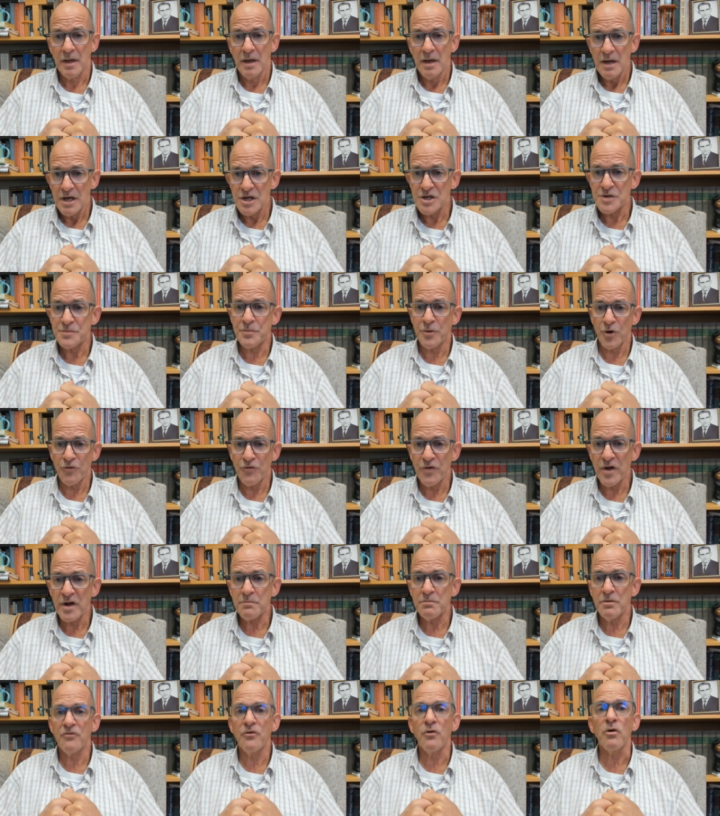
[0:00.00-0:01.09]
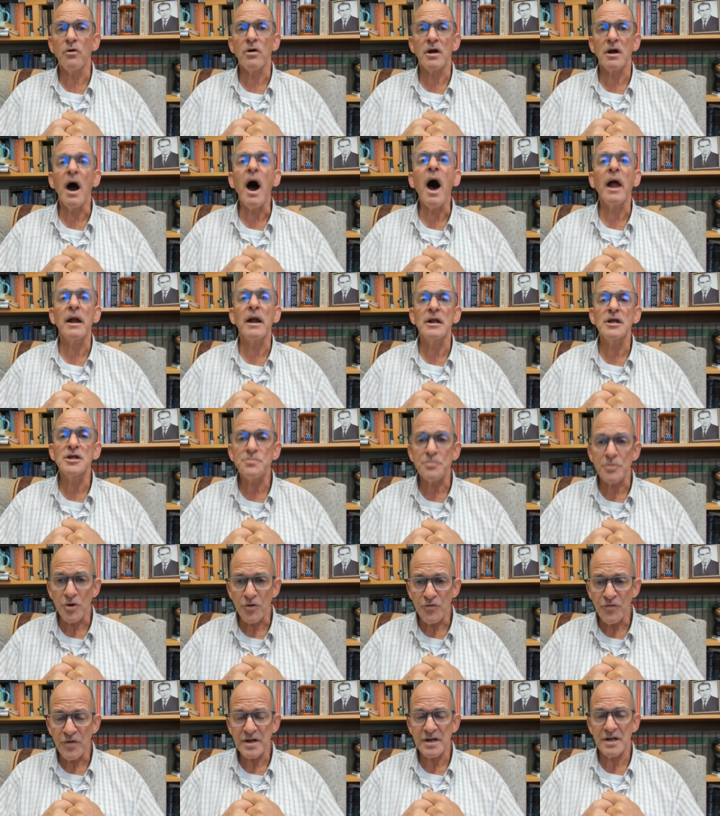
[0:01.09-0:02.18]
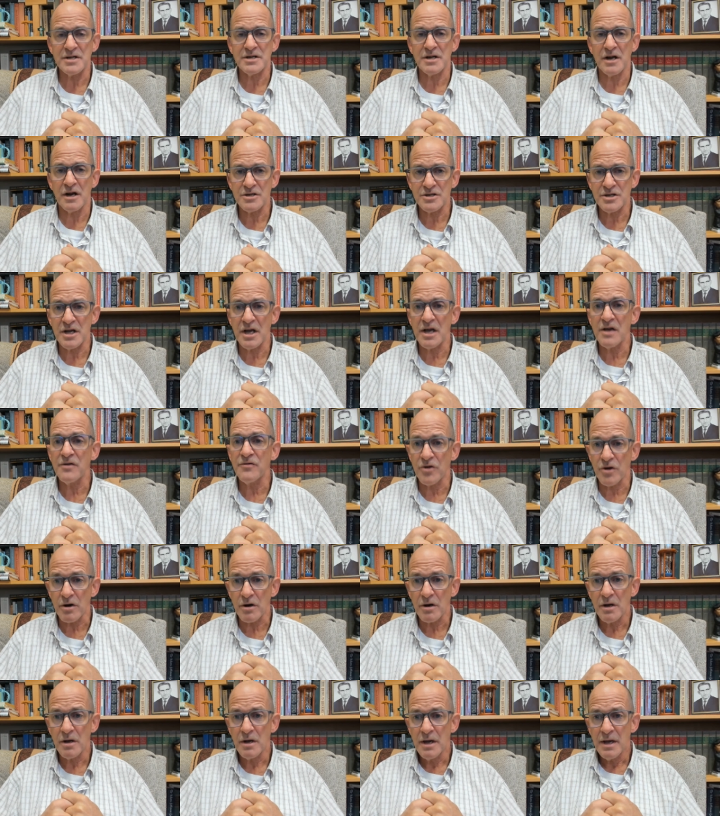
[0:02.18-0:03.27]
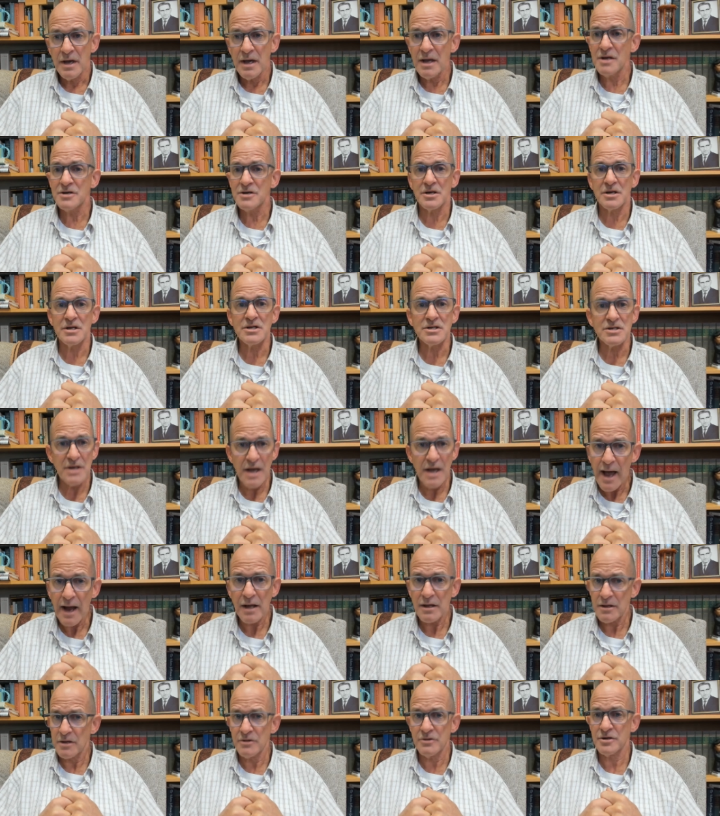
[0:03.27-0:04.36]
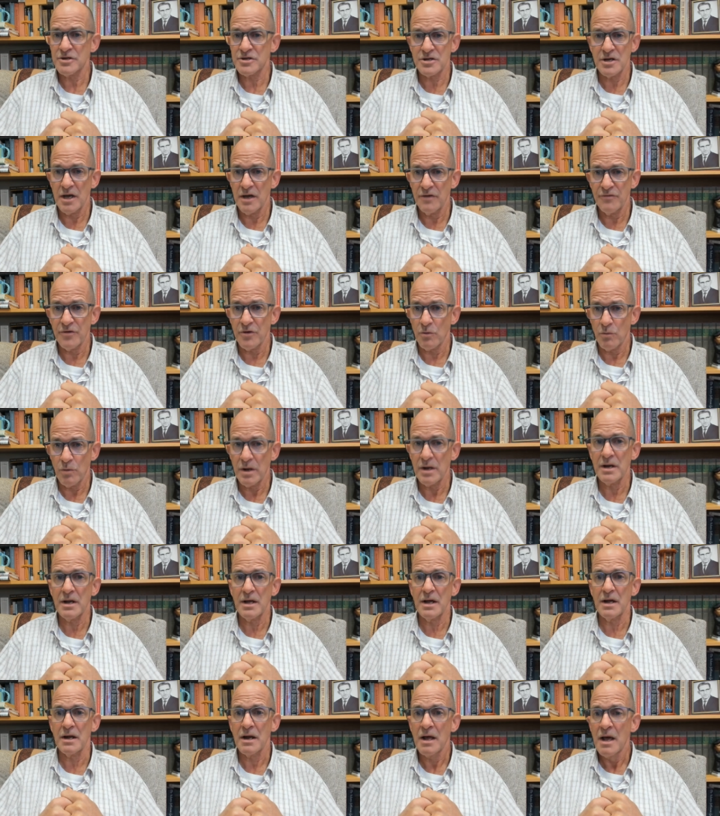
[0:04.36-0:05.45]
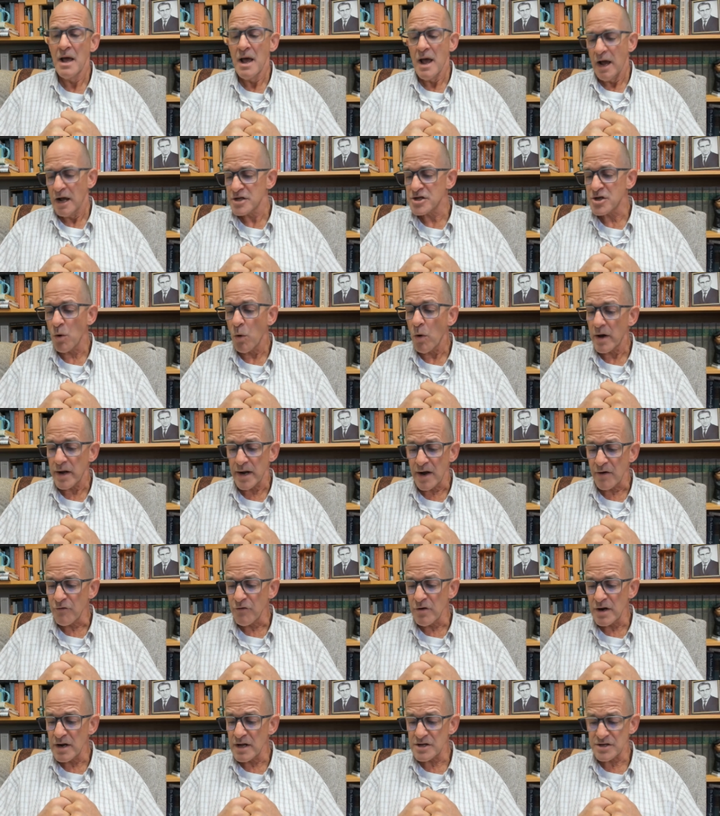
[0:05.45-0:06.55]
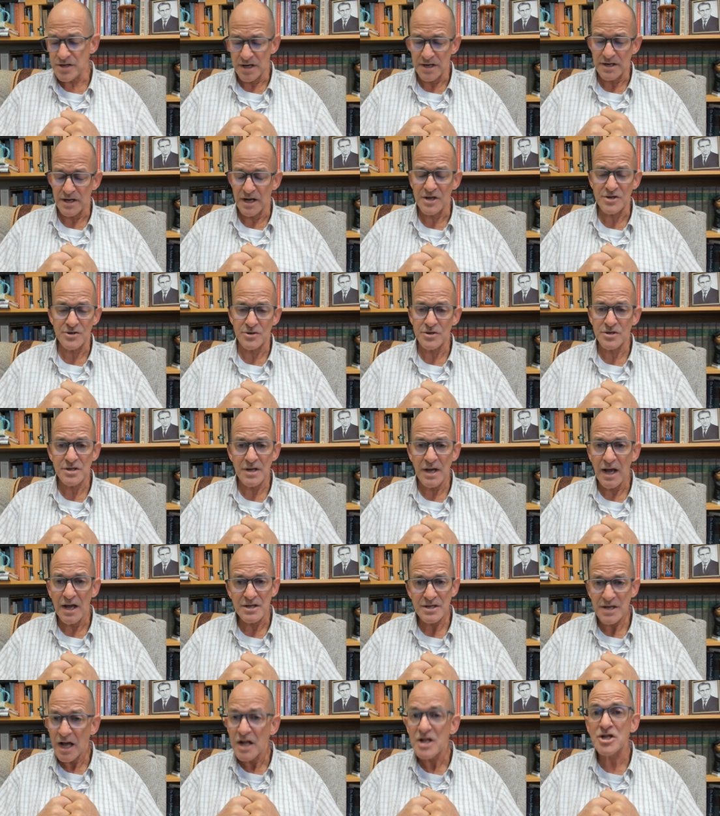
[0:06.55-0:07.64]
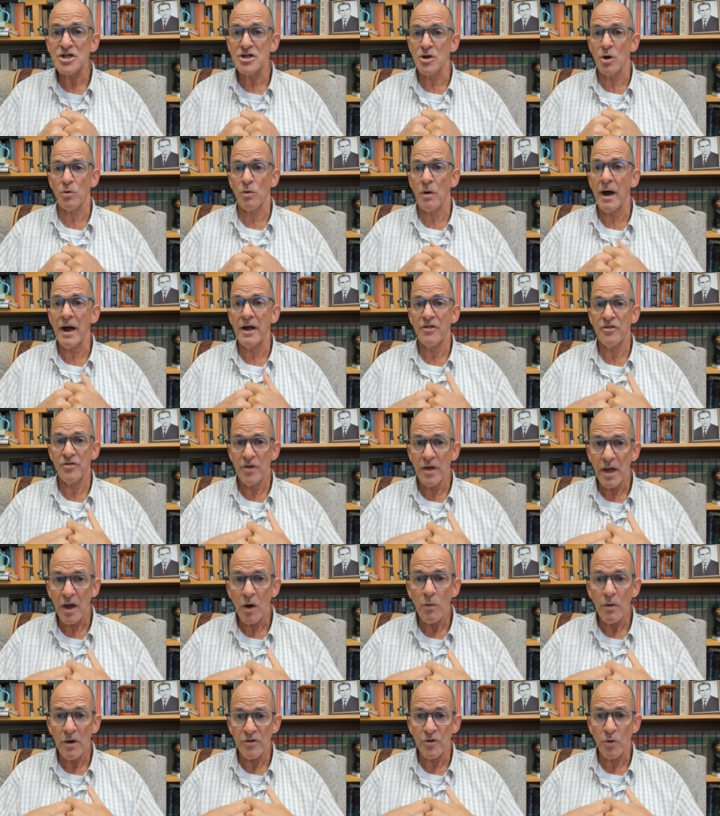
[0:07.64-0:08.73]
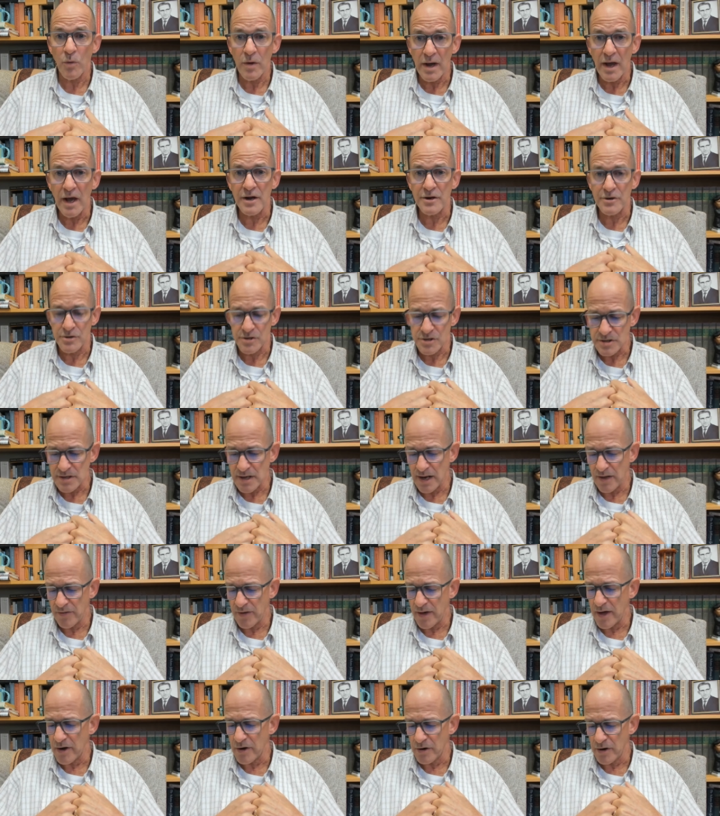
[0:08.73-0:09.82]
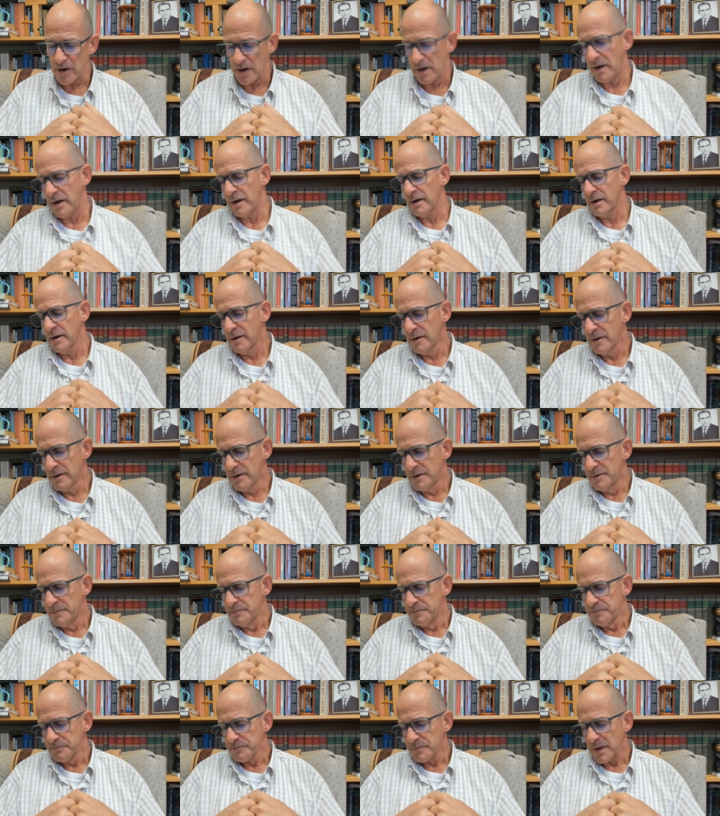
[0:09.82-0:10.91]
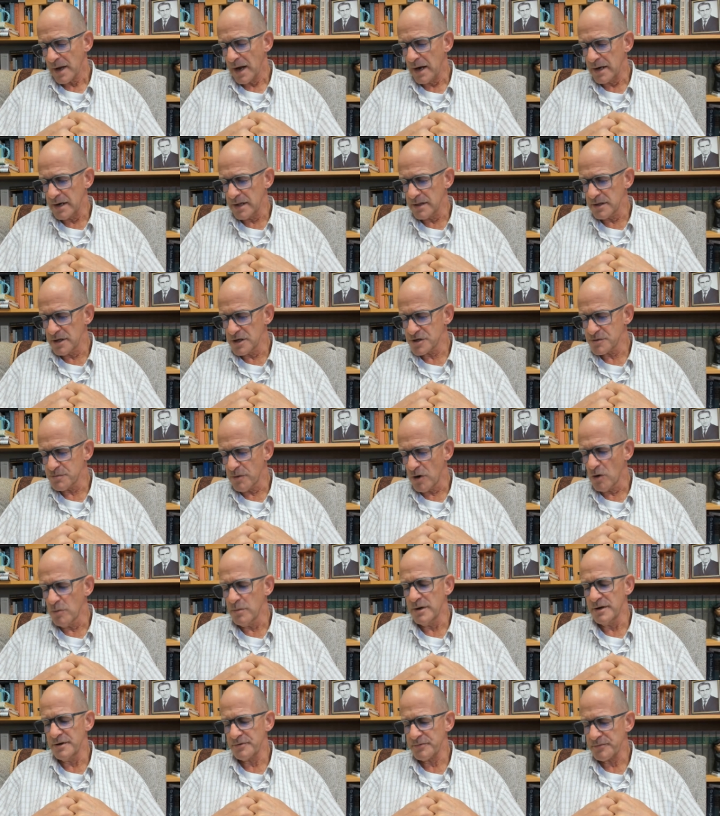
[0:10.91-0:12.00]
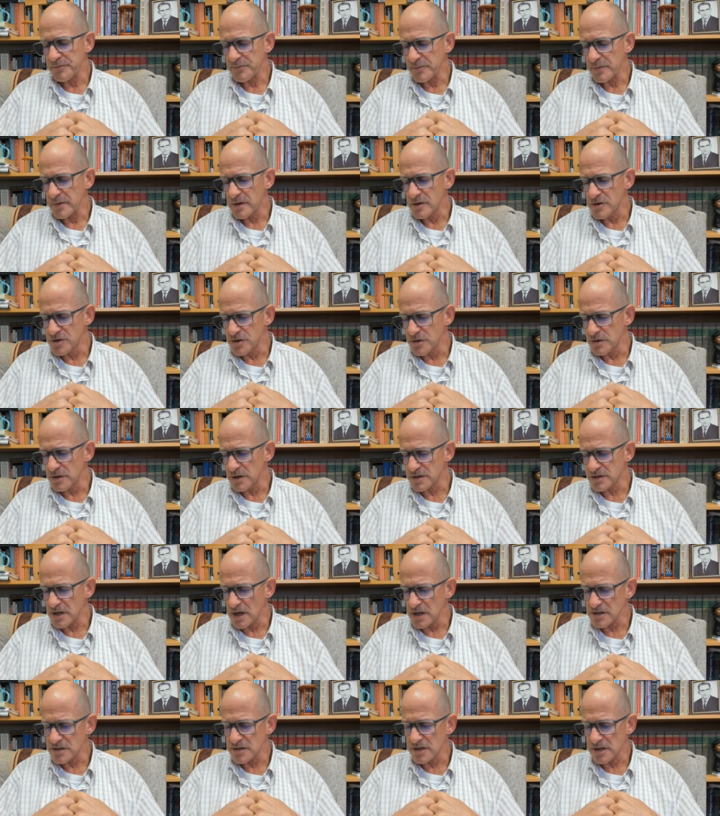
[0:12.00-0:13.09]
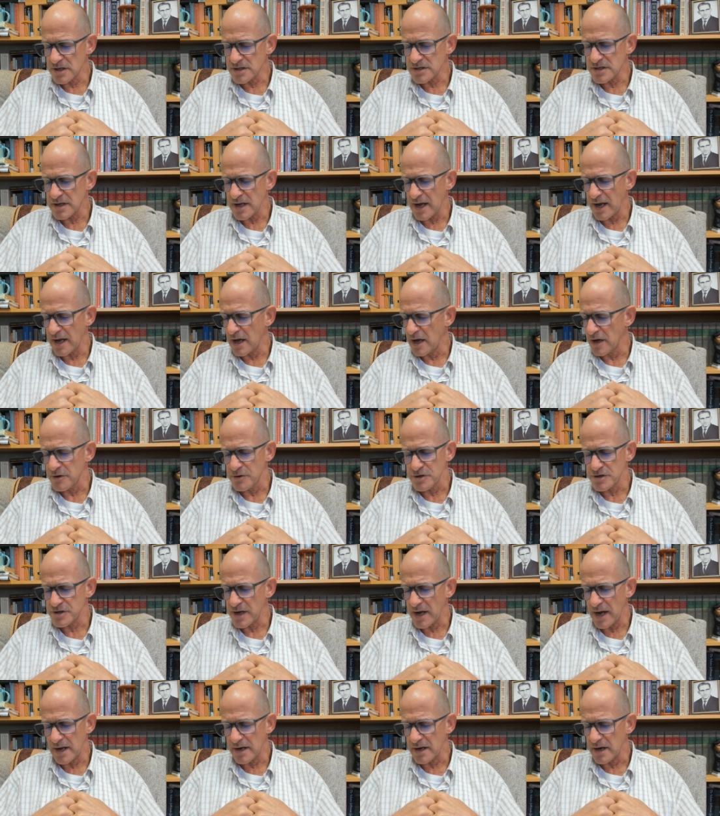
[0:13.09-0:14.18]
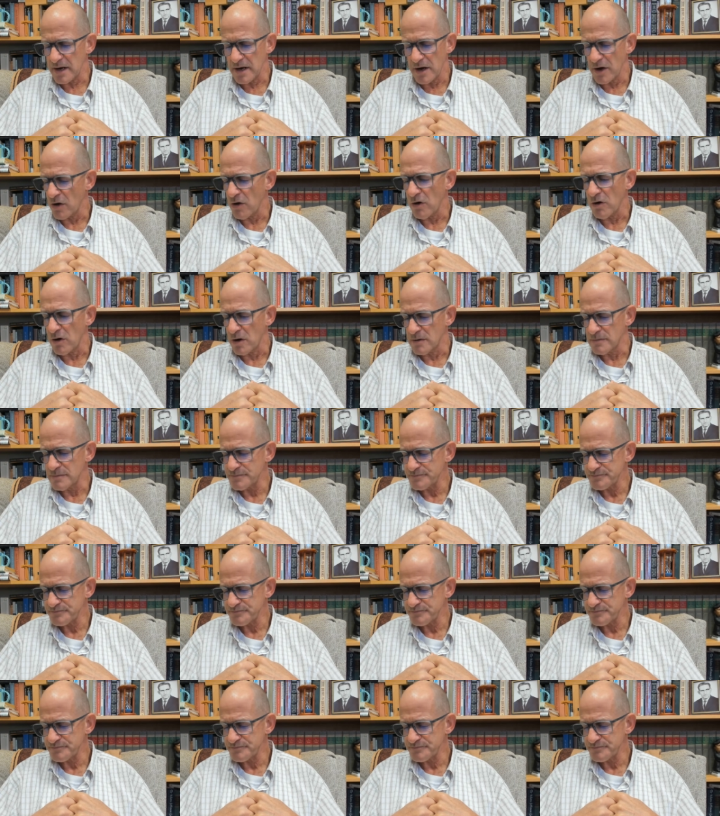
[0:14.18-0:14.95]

He's perfect before God, and He's perfect as our Savior. He is exactly the Savior we need. And so, whatever it is He does or says, it's the right thing, whether we understand that or not. And in this moment, Judas doesn't understand it at all.